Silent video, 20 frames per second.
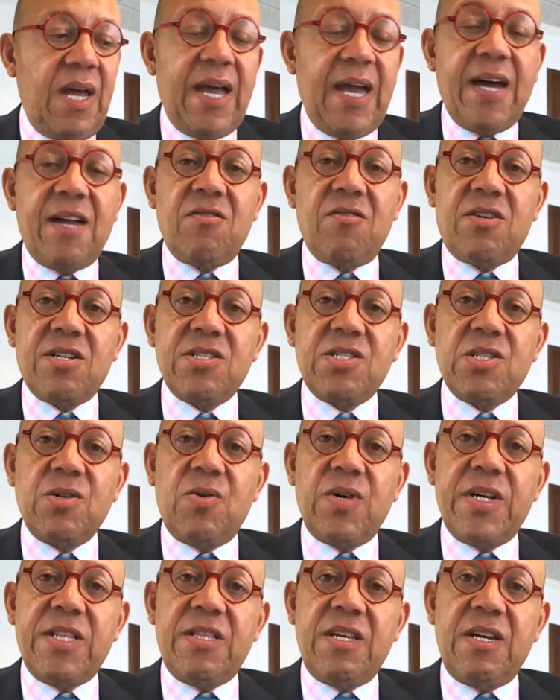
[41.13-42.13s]
and
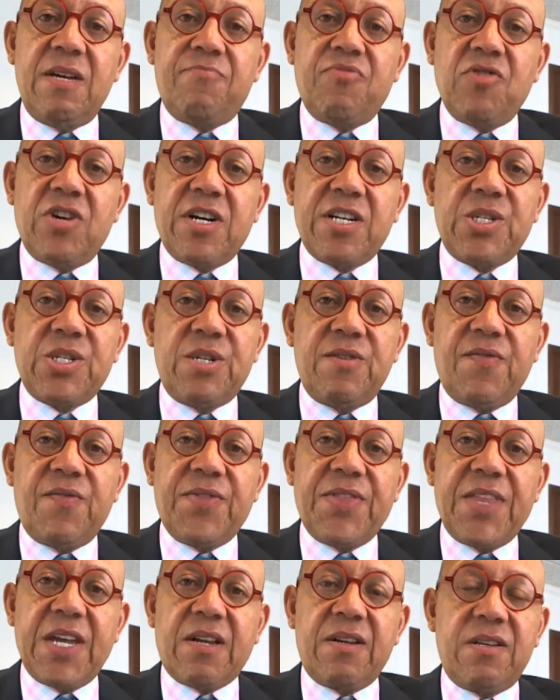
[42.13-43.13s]
also in the production of
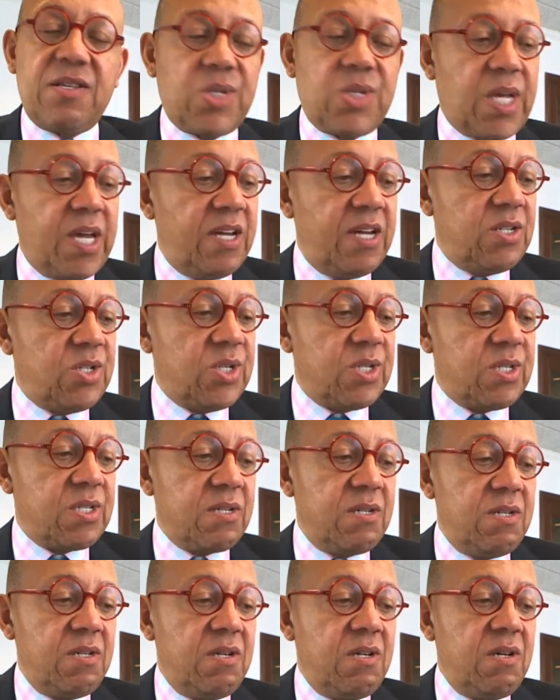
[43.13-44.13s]
thickness
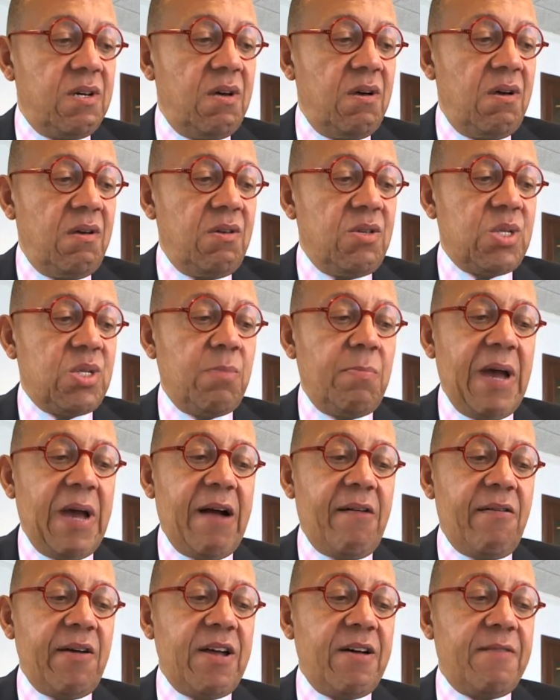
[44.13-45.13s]
gauges.
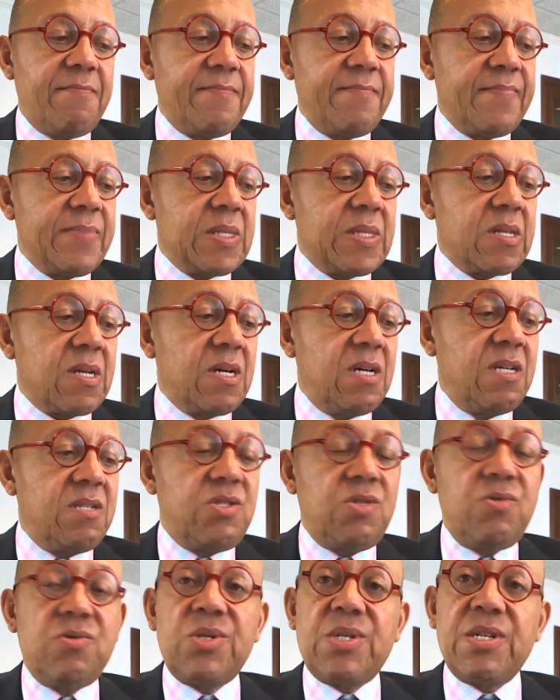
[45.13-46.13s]
Samarium
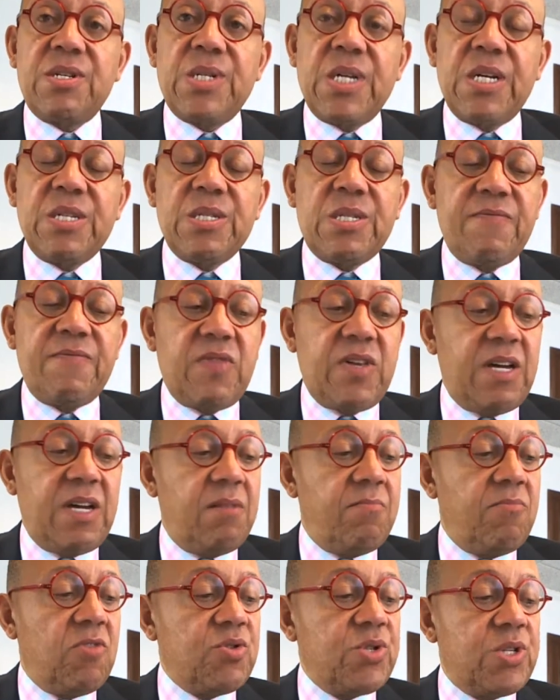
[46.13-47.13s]
is used extensively
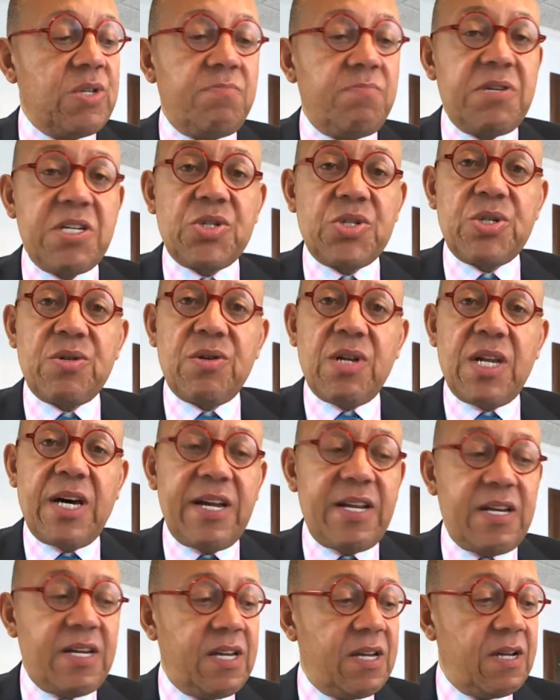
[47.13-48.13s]
in motion picture
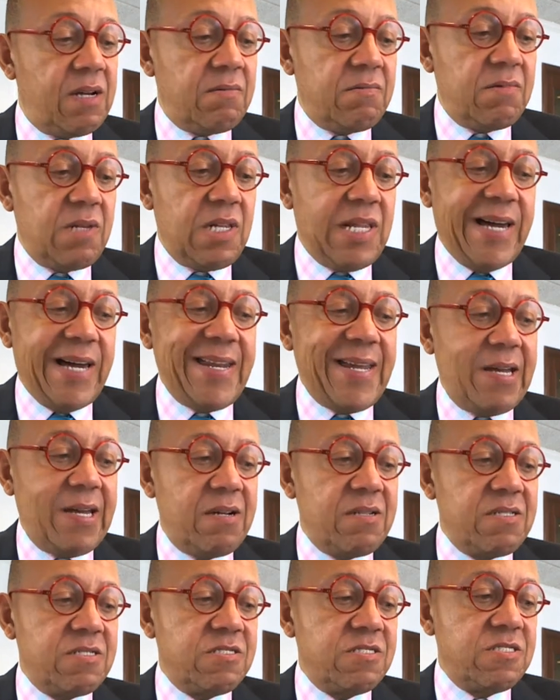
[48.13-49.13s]

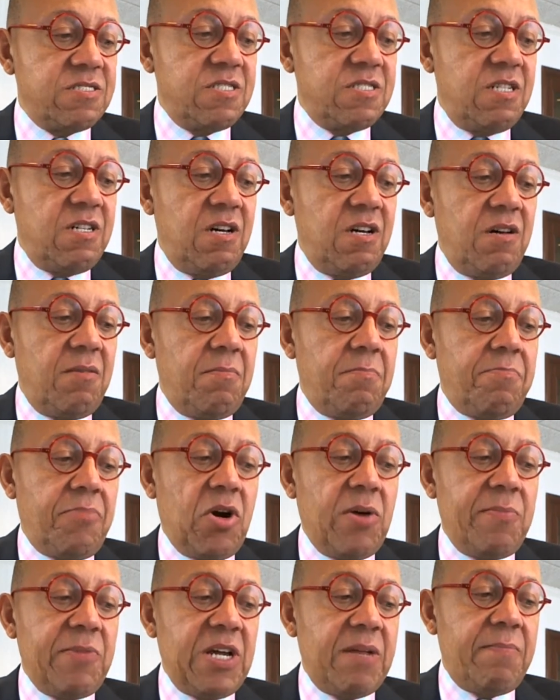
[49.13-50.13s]
lighting,
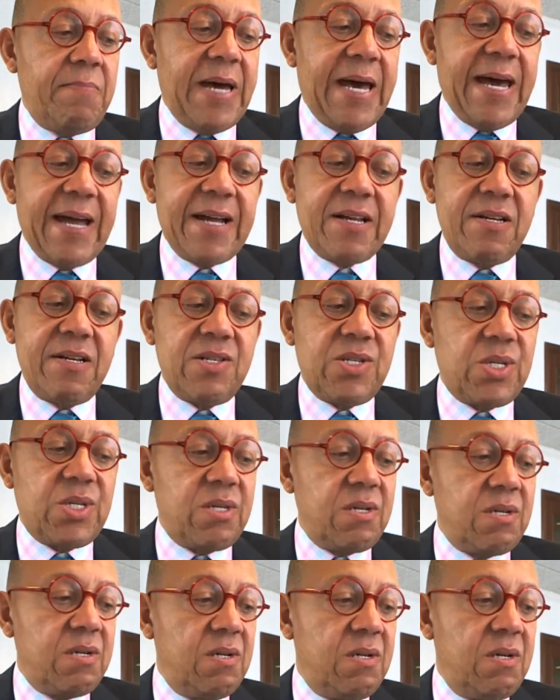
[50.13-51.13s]
permanent
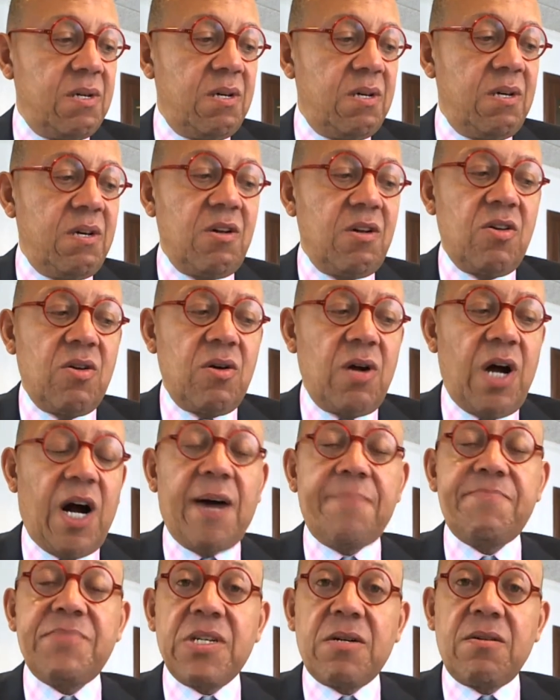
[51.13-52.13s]
magnets,
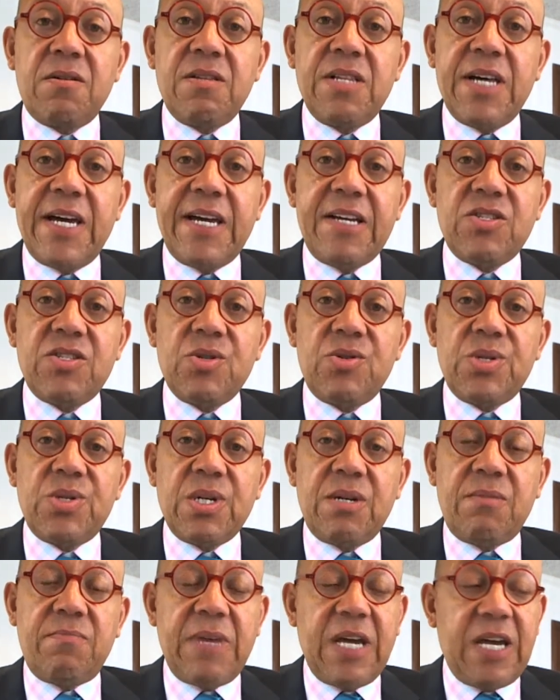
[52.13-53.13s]
optical
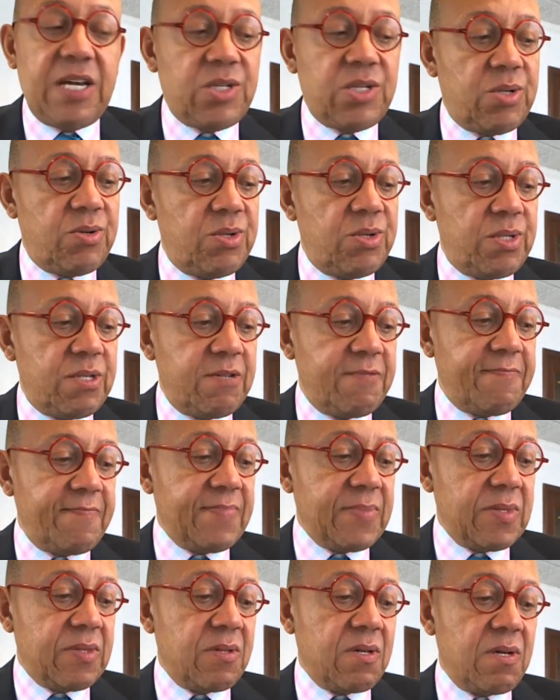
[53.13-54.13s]
lasers and masers,
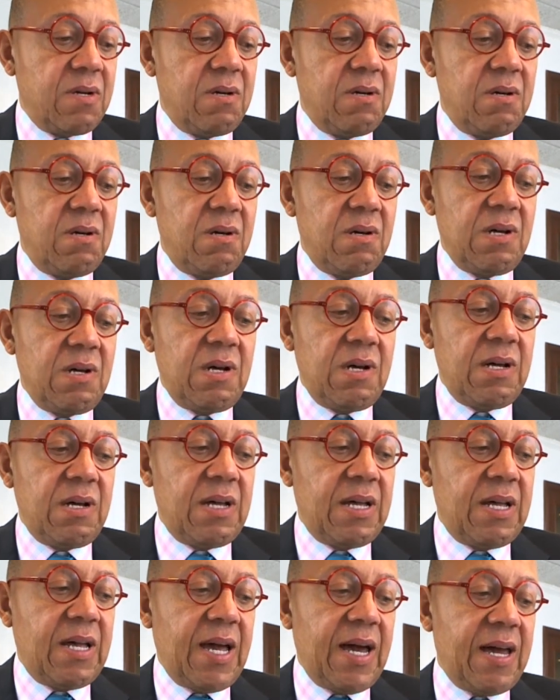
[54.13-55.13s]

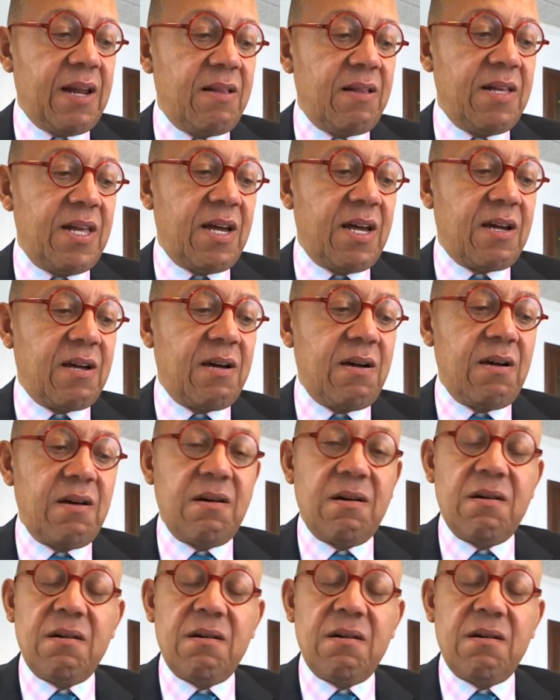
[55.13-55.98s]
catalytic